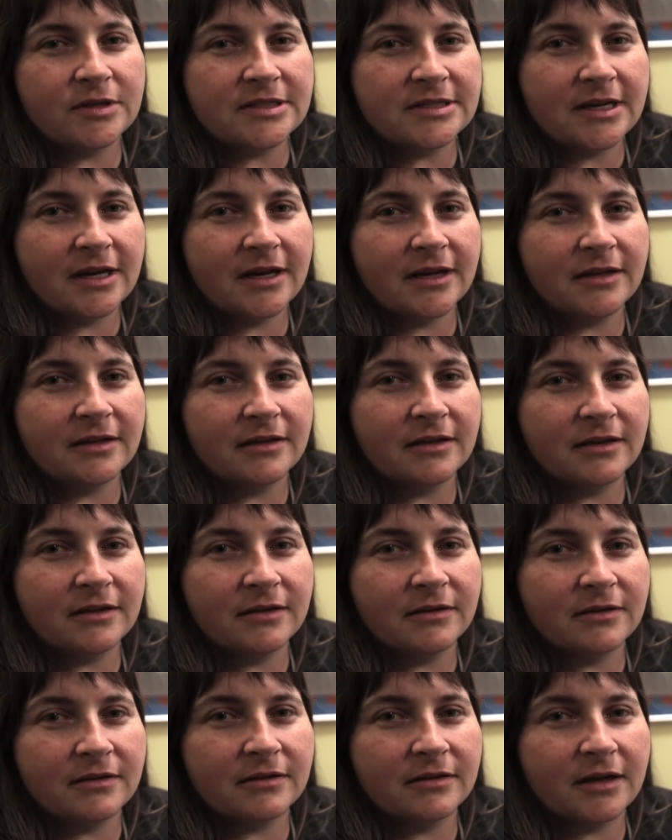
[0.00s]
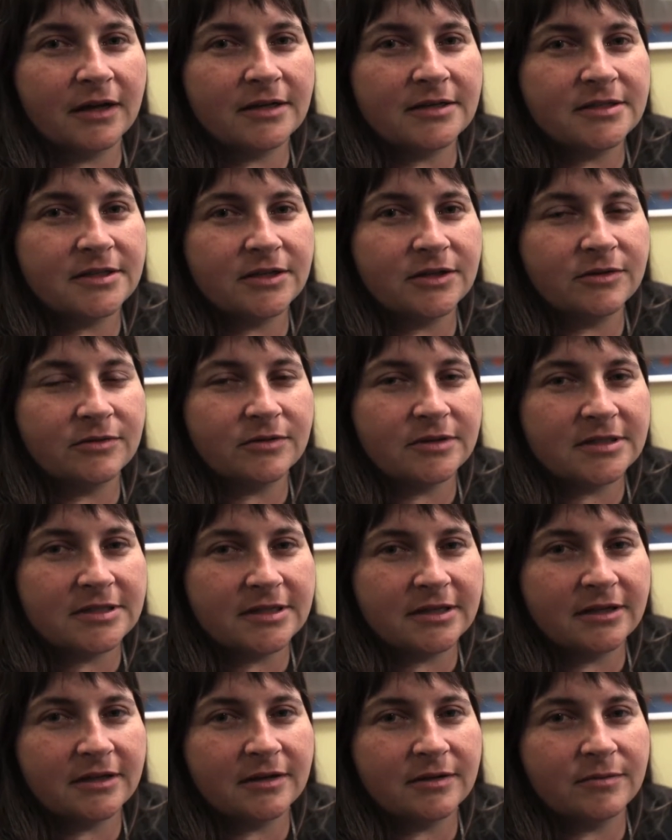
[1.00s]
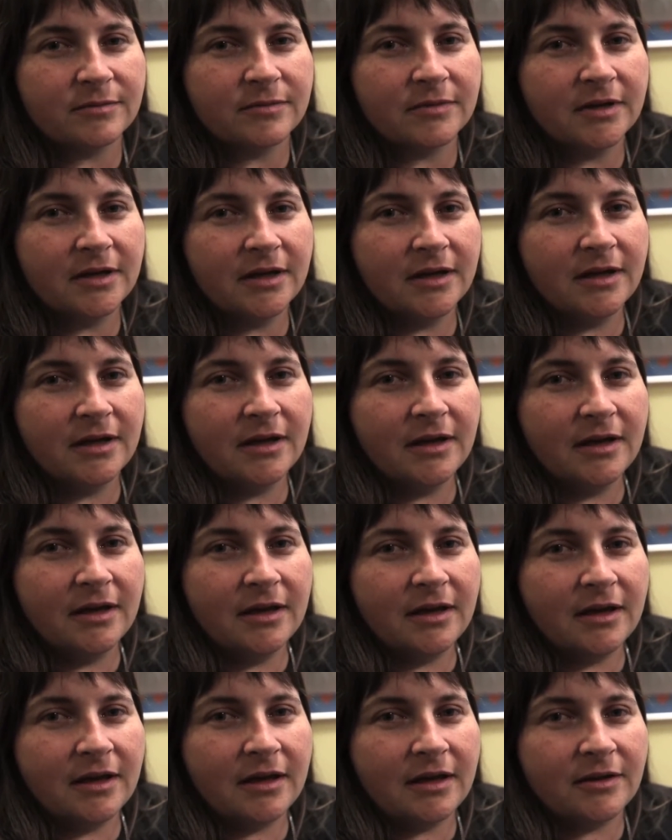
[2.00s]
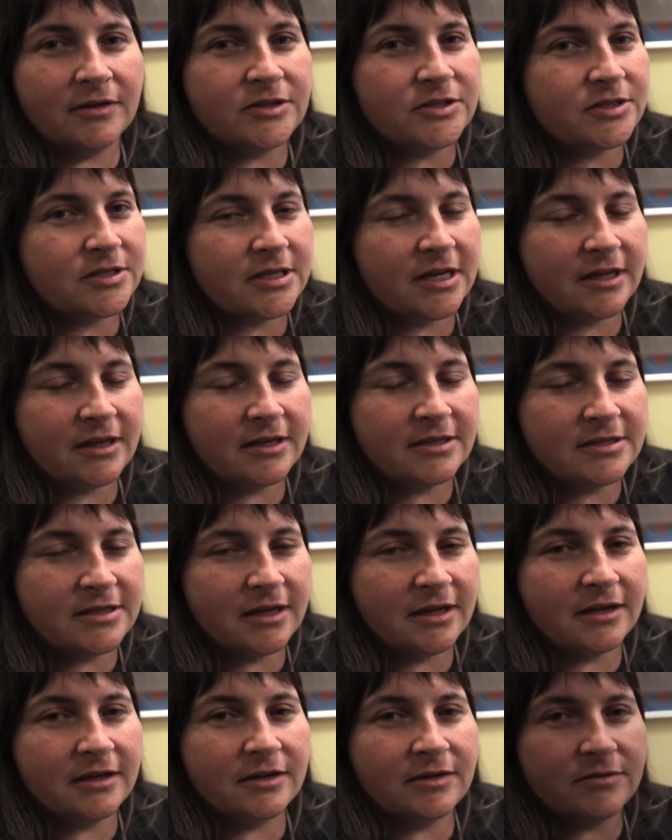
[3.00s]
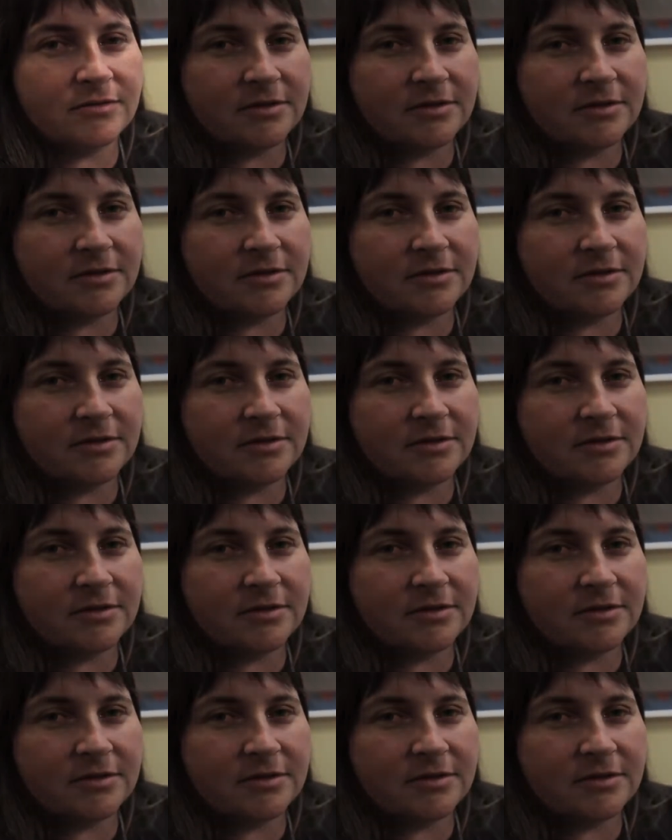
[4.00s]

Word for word: inside the I C U and see him, it was just like they said, he